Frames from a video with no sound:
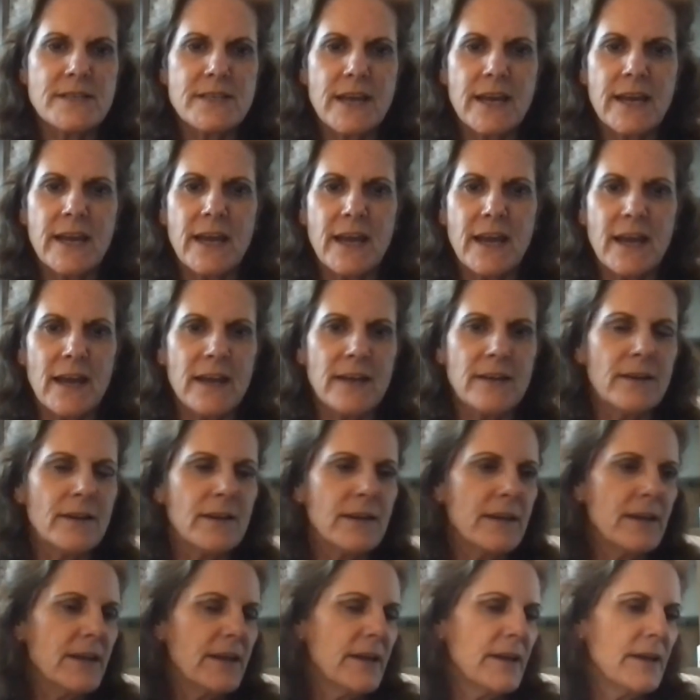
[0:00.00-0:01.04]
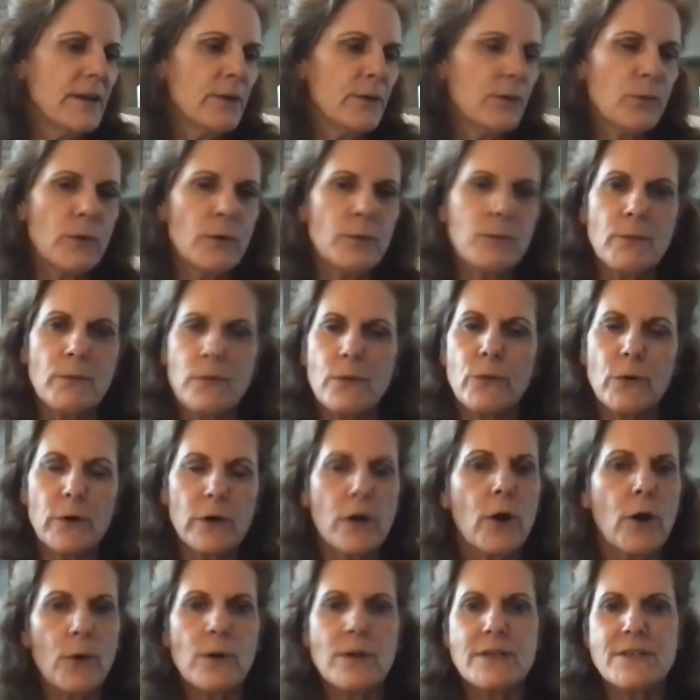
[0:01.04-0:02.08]
and we're, we're
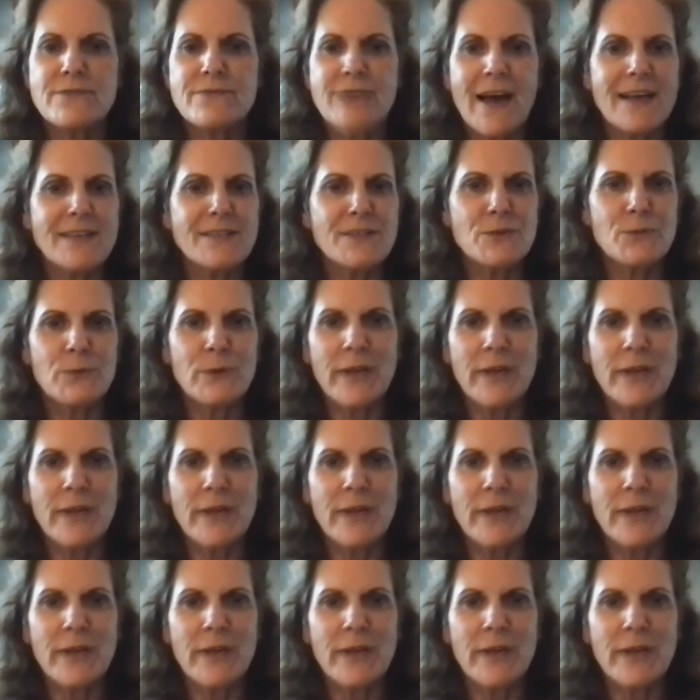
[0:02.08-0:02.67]
going as fast as we